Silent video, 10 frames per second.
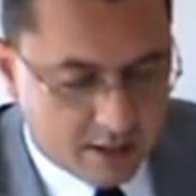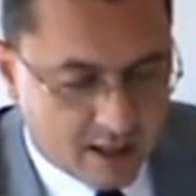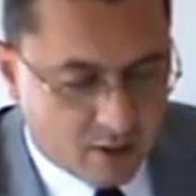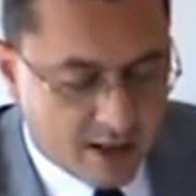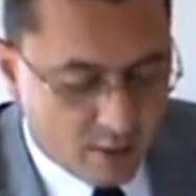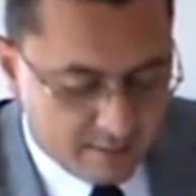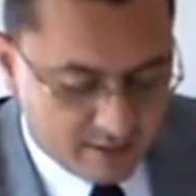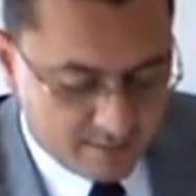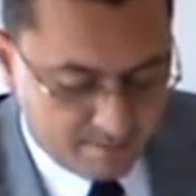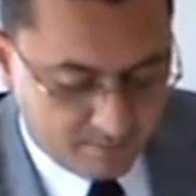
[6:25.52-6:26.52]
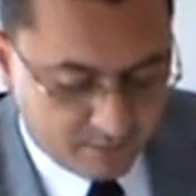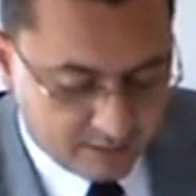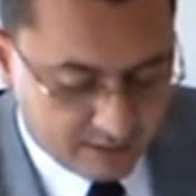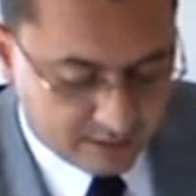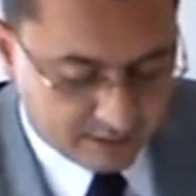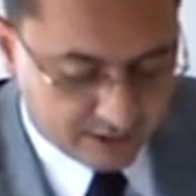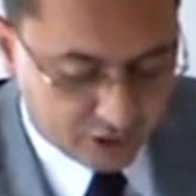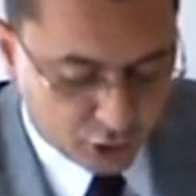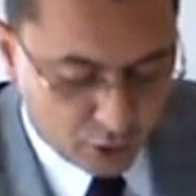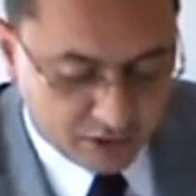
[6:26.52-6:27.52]
Now, however, uh,
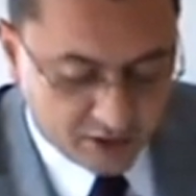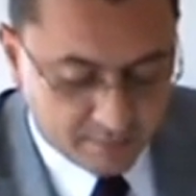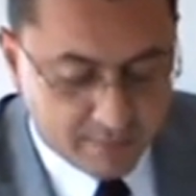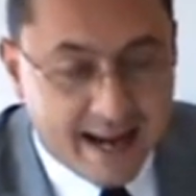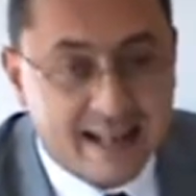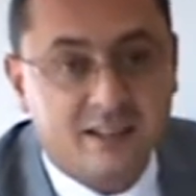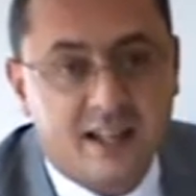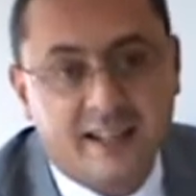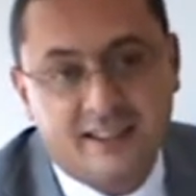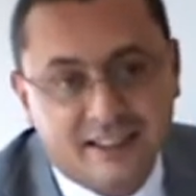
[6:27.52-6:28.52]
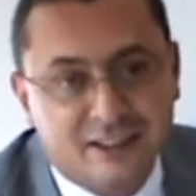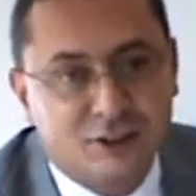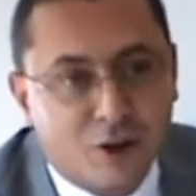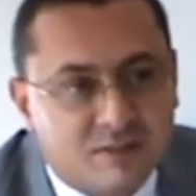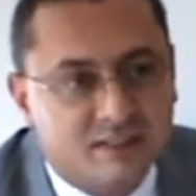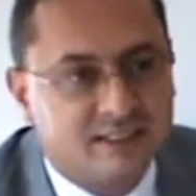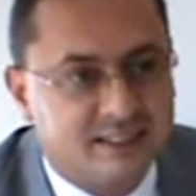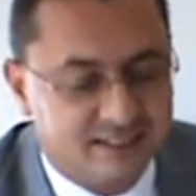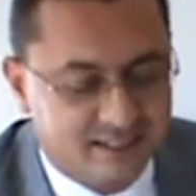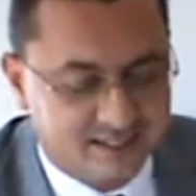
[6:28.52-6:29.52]
this short-term
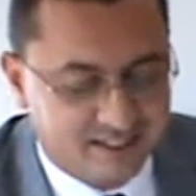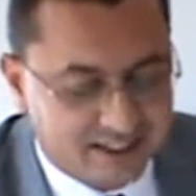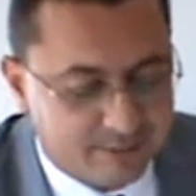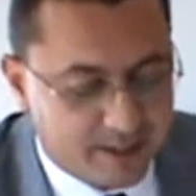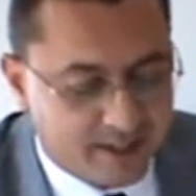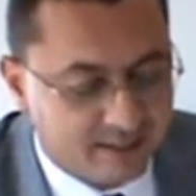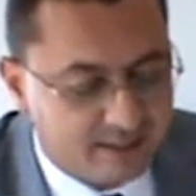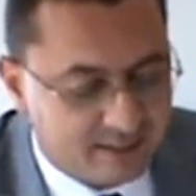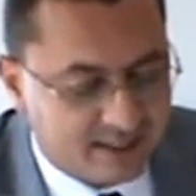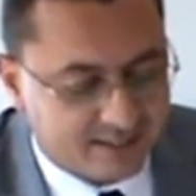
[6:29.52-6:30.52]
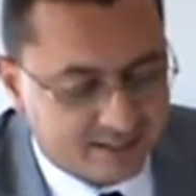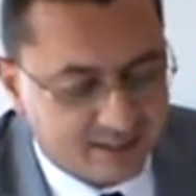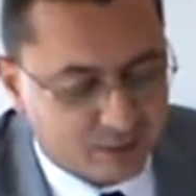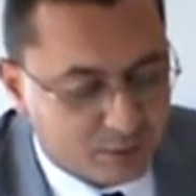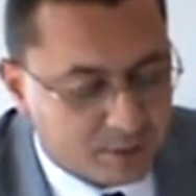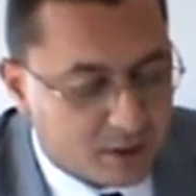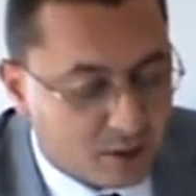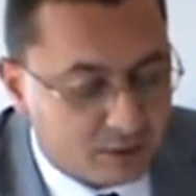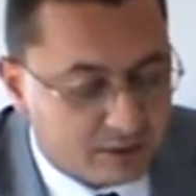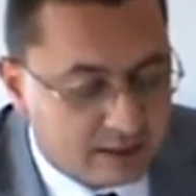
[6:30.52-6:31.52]
anti-insolvency uh, expedient, as it could be
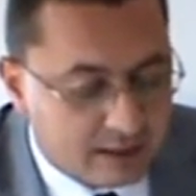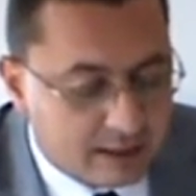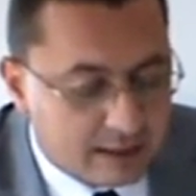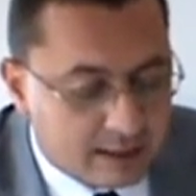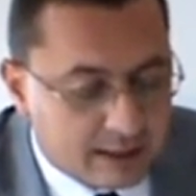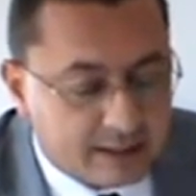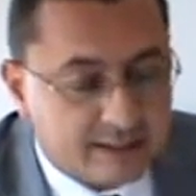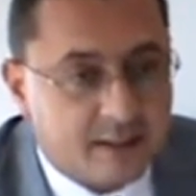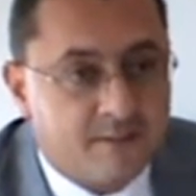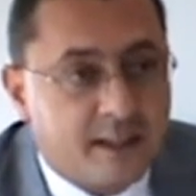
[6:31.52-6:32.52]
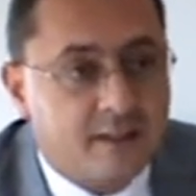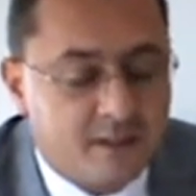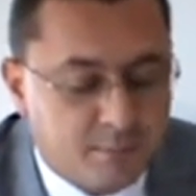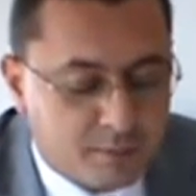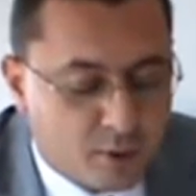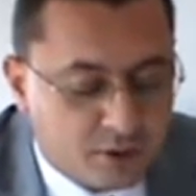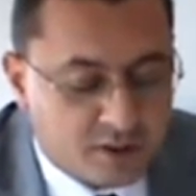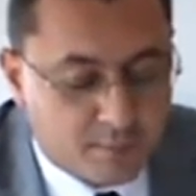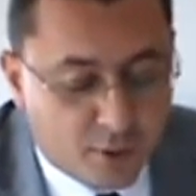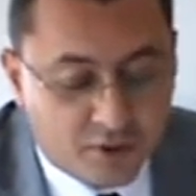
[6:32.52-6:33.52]
called, is effectively
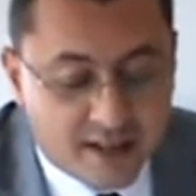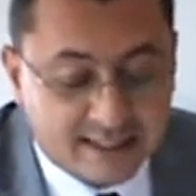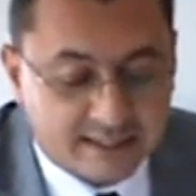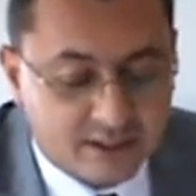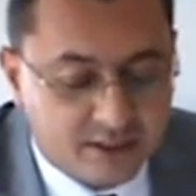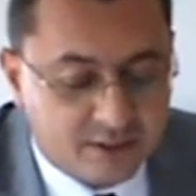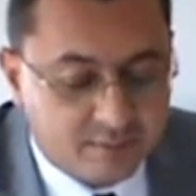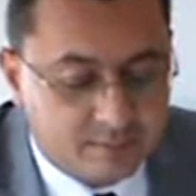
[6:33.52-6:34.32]
promoting moral hazard